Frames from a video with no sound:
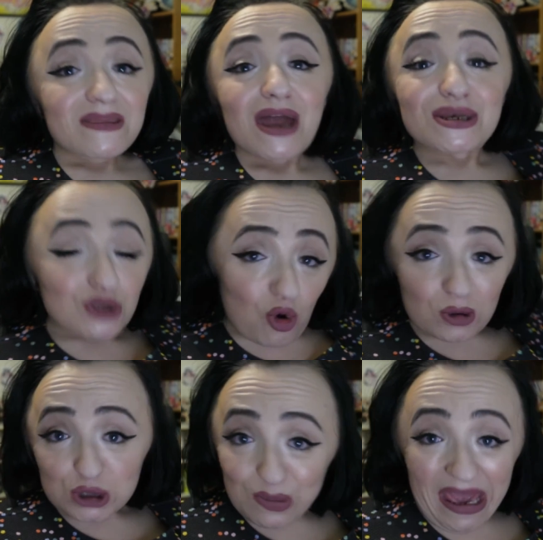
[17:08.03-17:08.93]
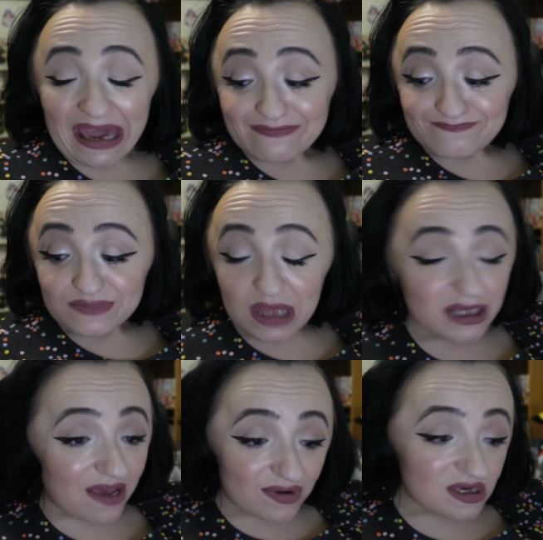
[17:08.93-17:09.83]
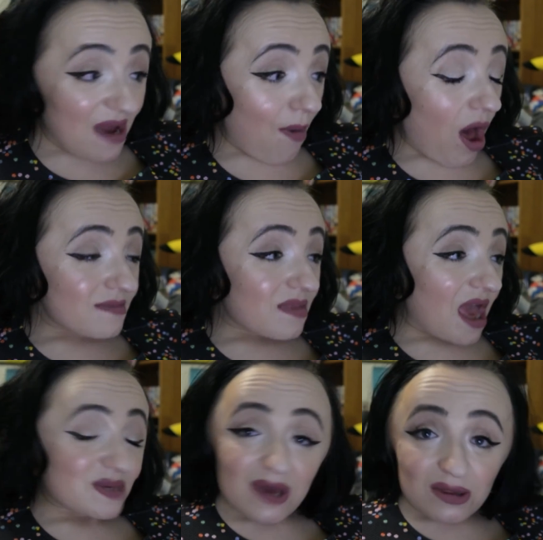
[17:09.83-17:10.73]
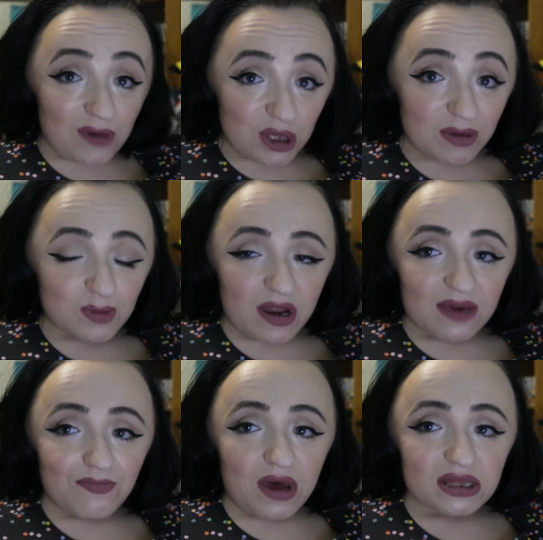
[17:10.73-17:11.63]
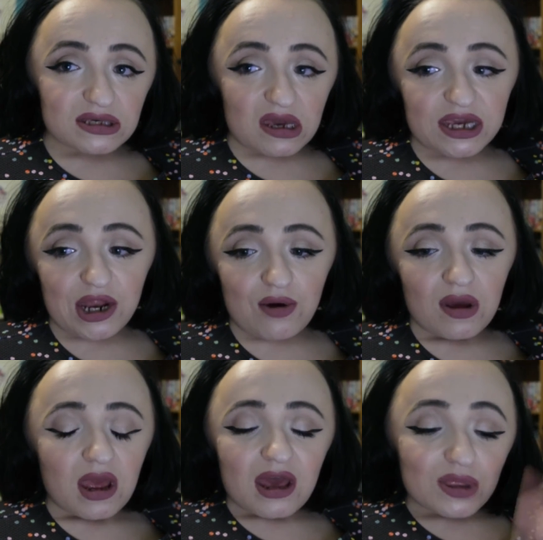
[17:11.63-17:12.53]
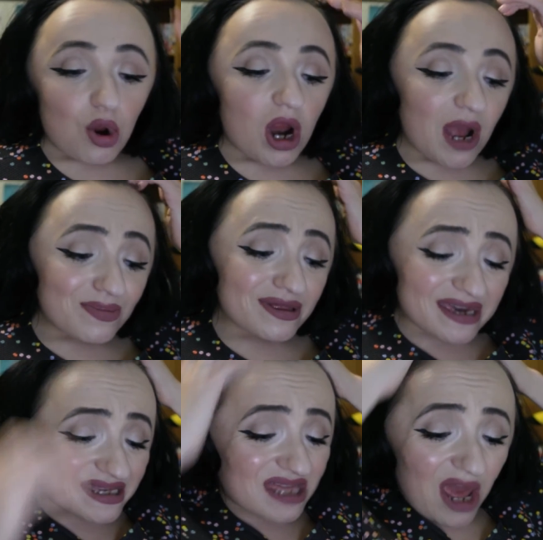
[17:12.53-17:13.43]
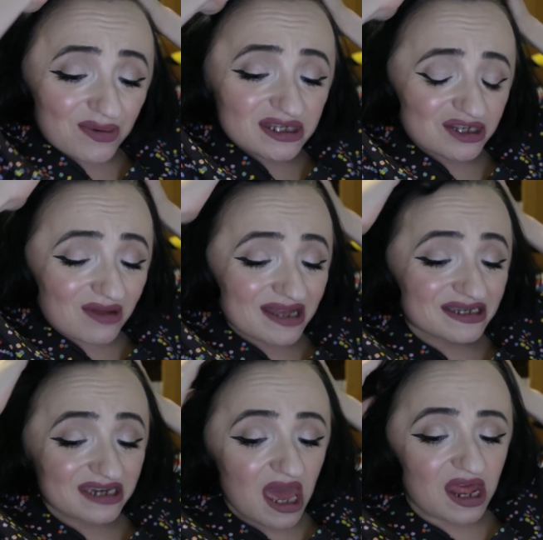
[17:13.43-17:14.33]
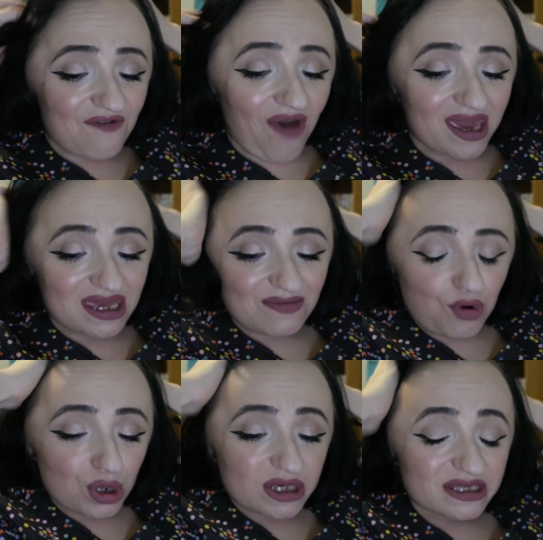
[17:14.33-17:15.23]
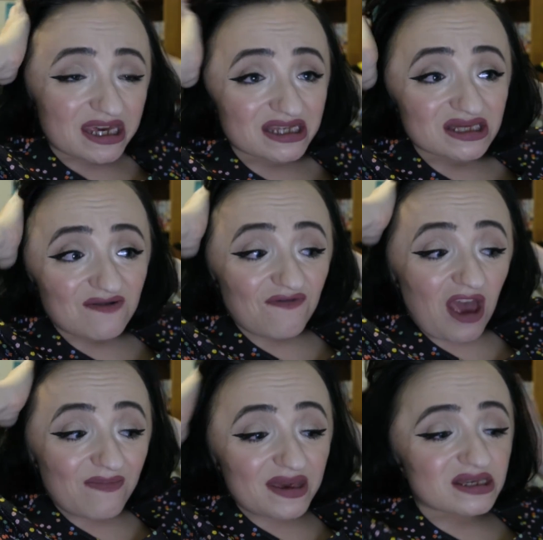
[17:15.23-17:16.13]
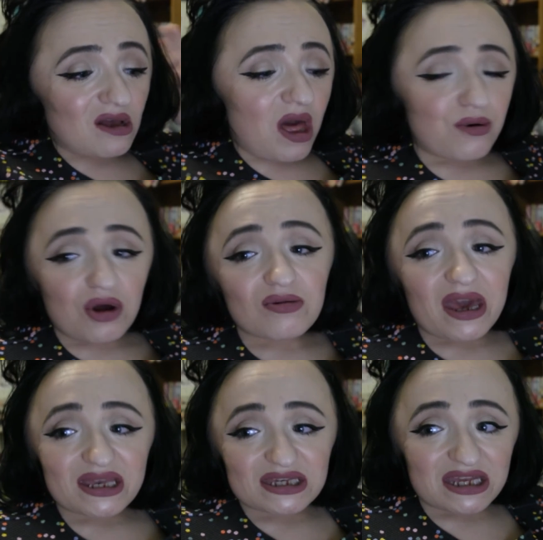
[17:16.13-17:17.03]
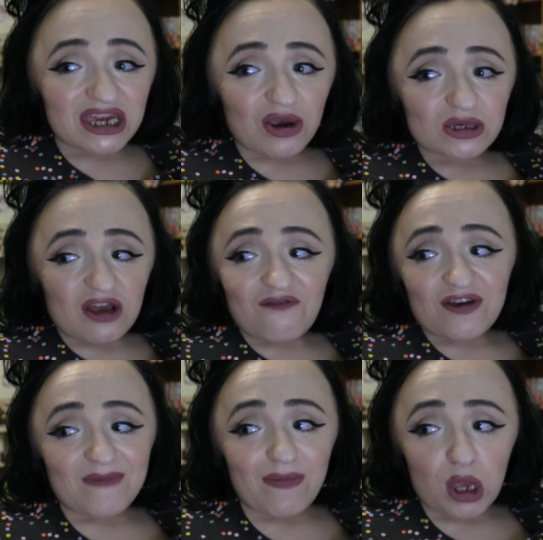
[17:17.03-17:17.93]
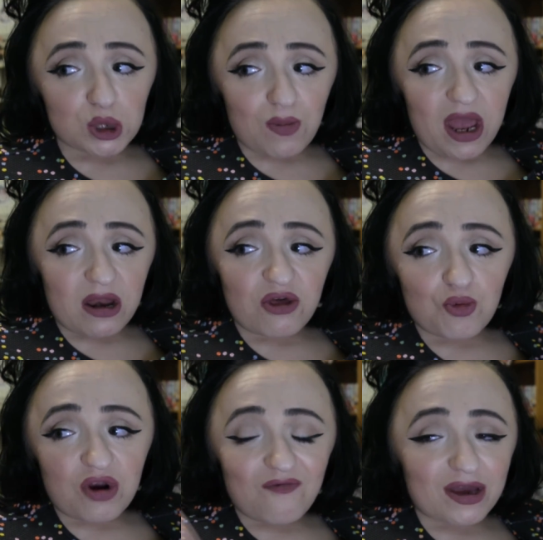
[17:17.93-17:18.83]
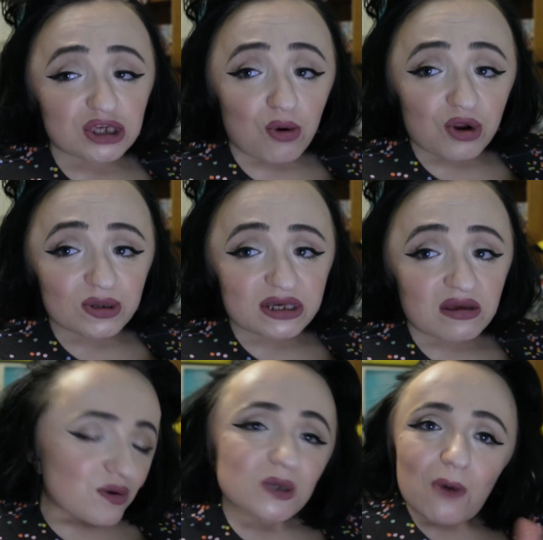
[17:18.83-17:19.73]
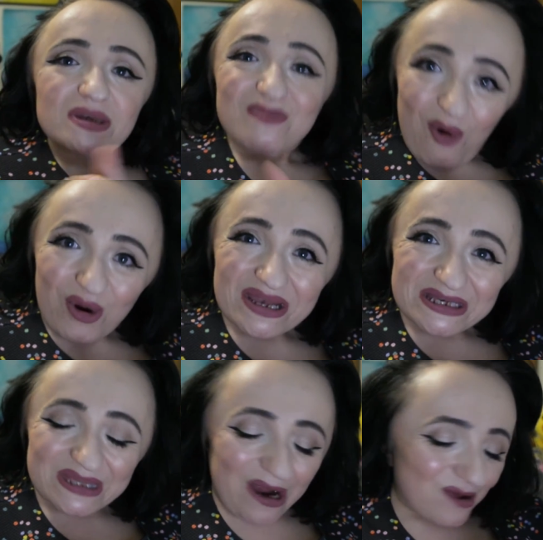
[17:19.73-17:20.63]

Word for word: And that is the whole shebang. That's everything I bought. I spent way too much money, but uh, you know, there are a couple things that I would still like to get if I can purchase things in the VIB sale. I don't know, like skincare stuff. Like maybe I should buy another one of my toners, and there's always more, isn't there?